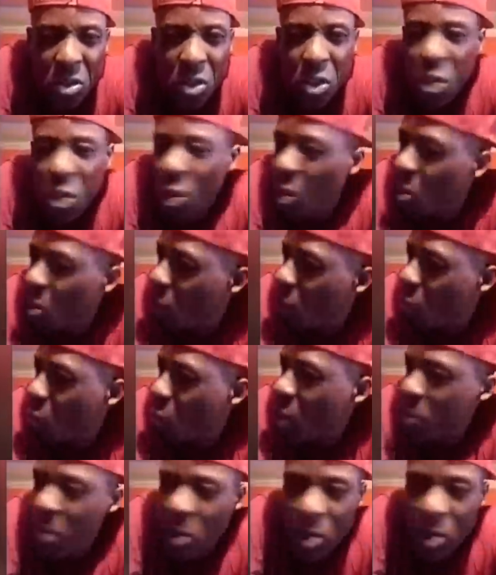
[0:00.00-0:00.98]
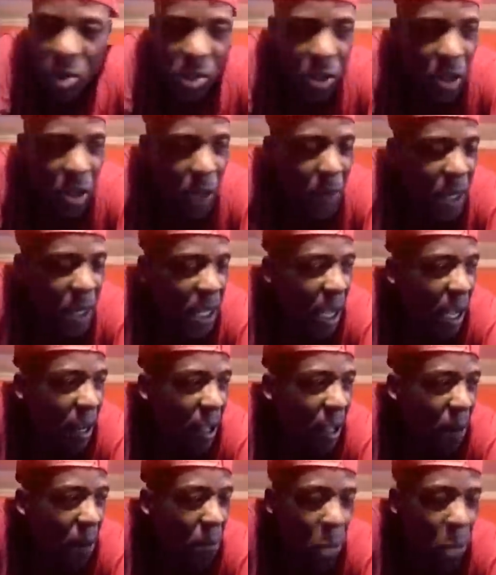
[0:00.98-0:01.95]
So when we go so now I call
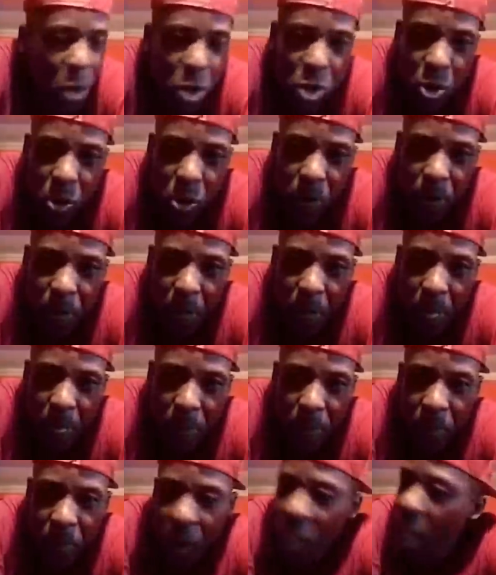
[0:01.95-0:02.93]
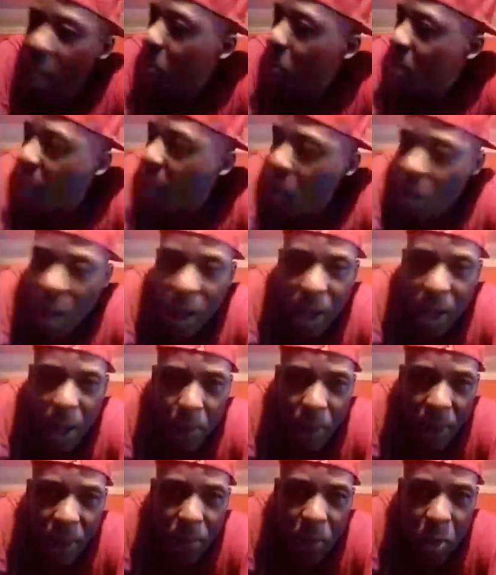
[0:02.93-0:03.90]
um, Buju, Capleton walk
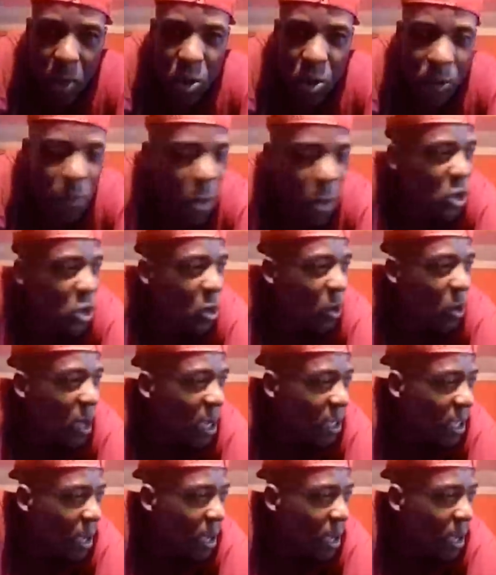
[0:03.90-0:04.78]
up on Buju, Buju walk